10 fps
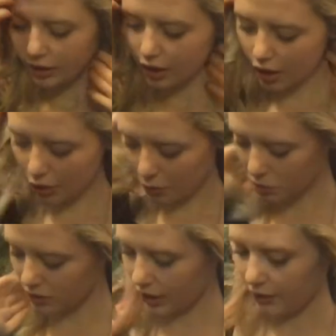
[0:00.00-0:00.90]

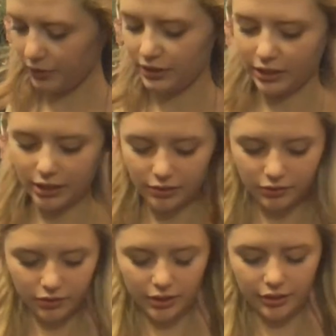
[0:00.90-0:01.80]
coat I
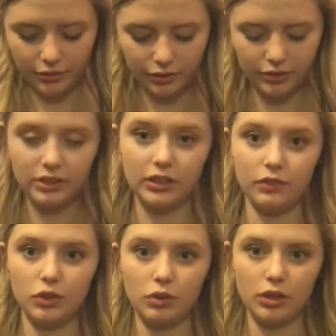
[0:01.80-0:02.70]
received, well I only
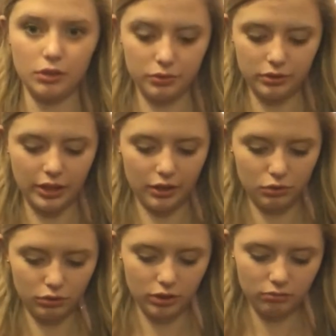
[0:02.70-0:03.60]
received two coats
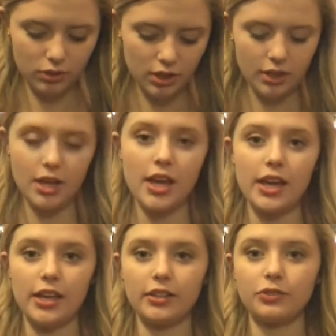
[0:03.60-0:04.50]
actually,
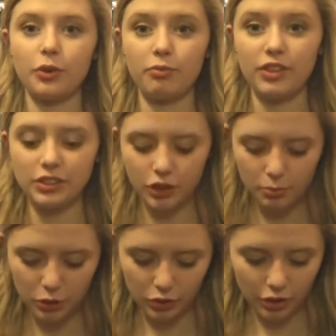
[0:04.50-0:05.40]
is from Vince
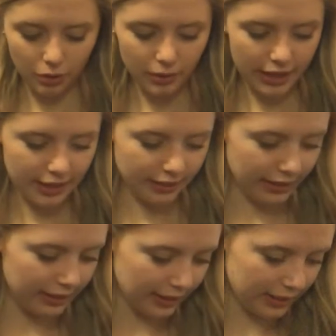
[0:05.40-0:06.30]
Camuto and
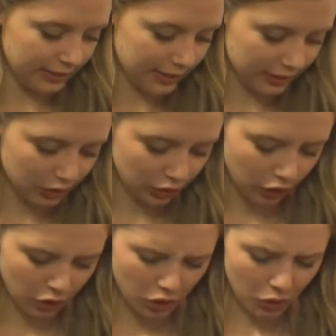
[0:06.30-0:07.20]
it is this
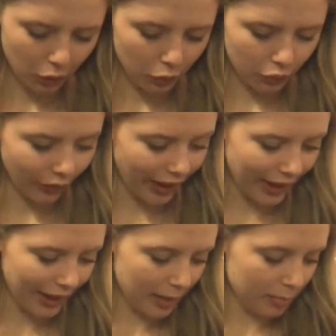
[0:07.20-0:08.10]

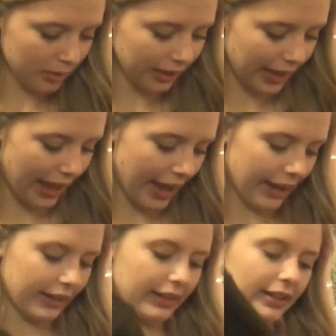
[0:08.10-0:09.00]
gray
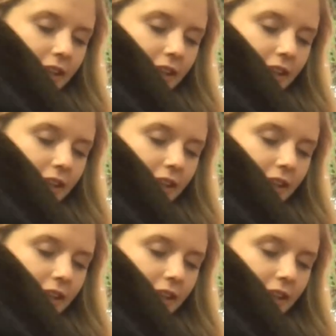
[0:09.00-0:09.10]
black